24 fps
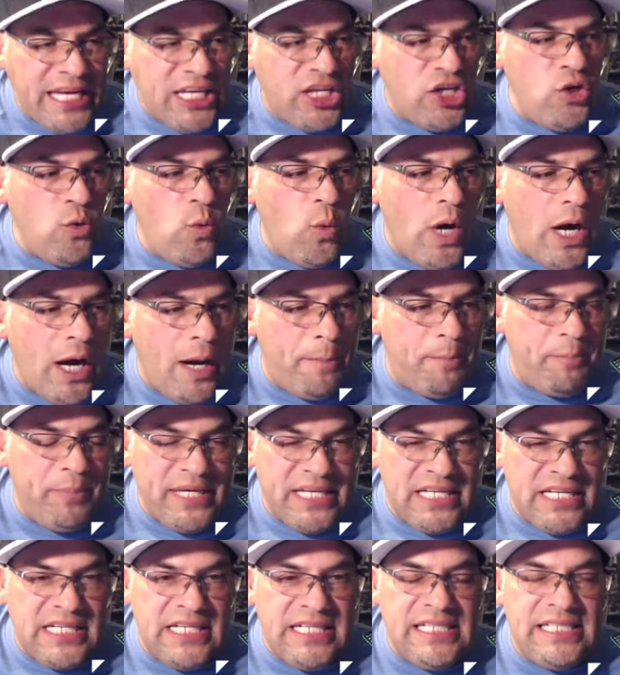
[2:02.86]
Because
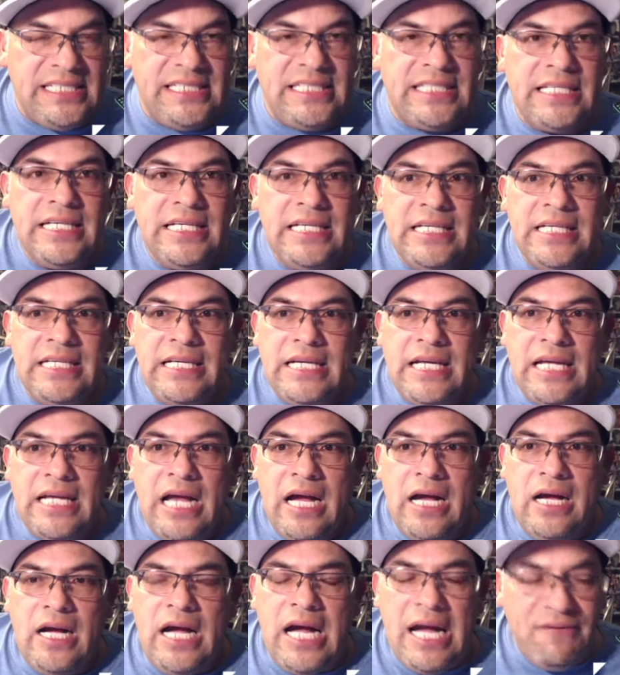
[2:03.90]
obviously
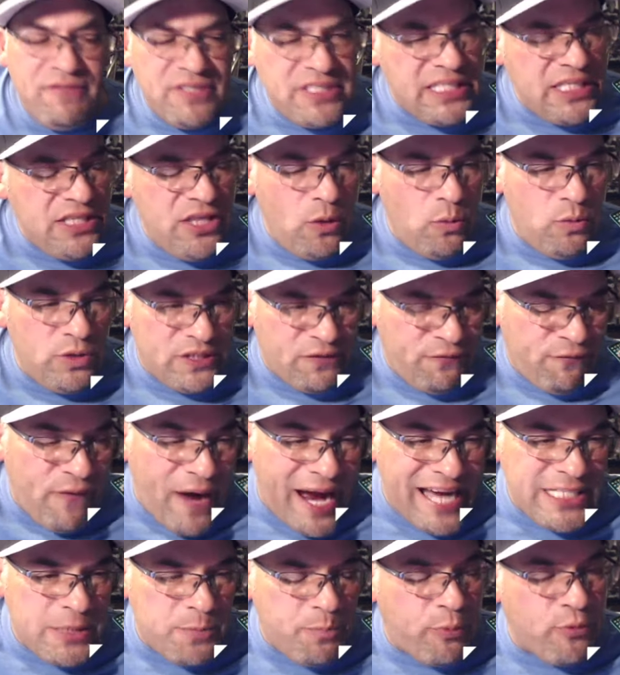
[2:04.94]
there was fights
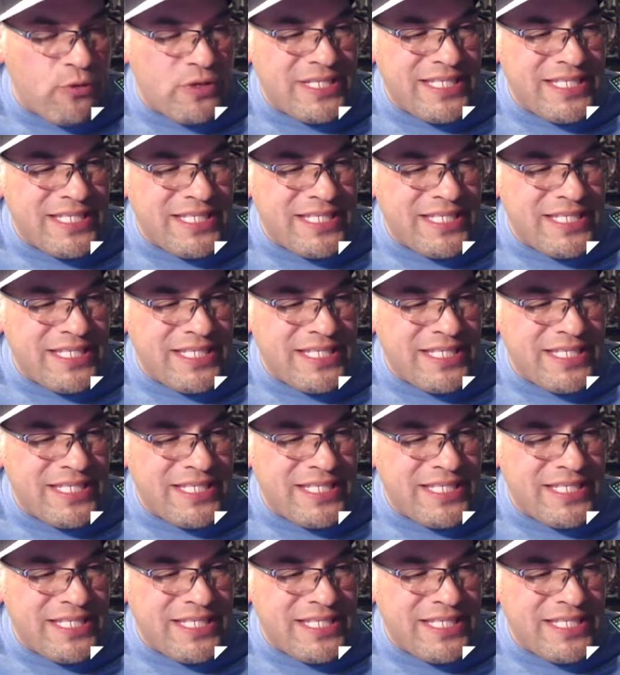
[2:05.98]
presented